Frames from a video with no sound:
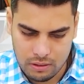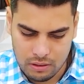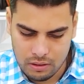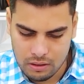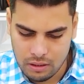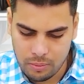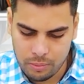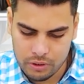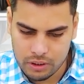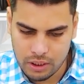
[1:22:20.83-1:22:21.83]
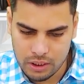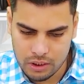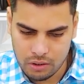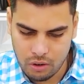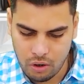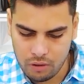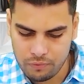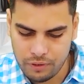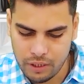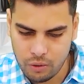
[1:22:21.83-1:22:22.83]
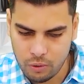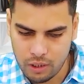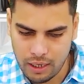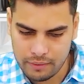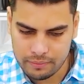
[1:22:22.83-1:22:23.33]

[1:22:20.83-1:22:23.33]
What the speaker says: the depreciation on freehold land.